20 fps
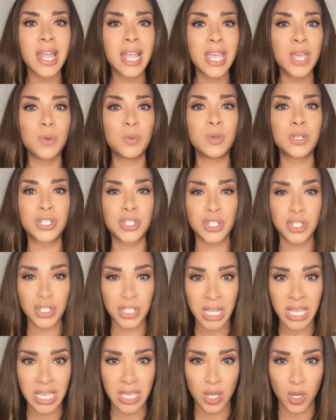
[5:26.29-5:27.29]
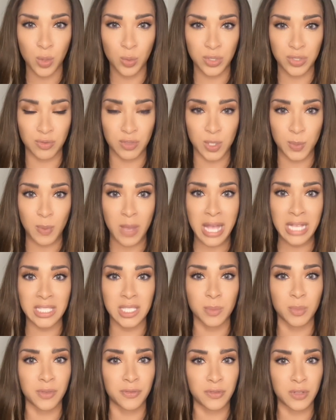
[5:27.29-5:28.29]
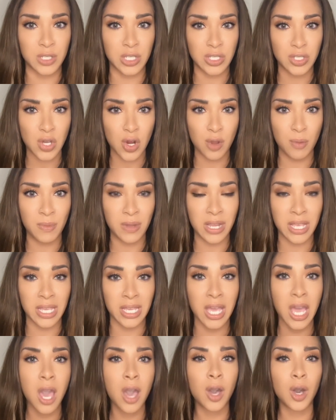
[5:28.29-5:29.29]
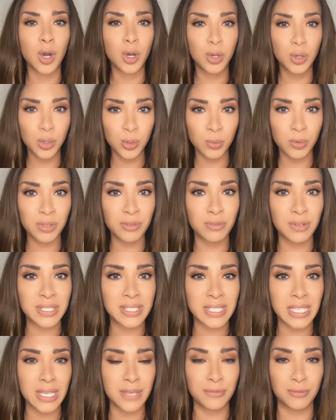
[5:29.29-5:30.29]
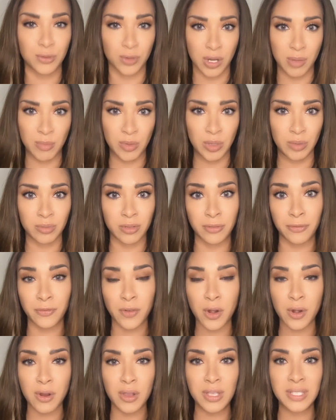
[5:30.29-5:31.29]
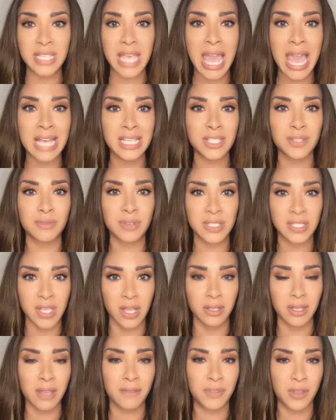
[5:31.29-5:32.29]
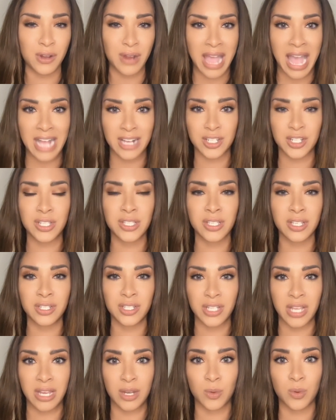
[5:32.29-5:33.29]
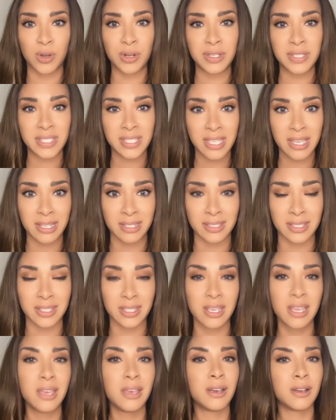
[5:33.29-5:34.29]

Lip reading: it was she who was responsible for determining who would receive criminal referrals as a result of their actions on January 6th.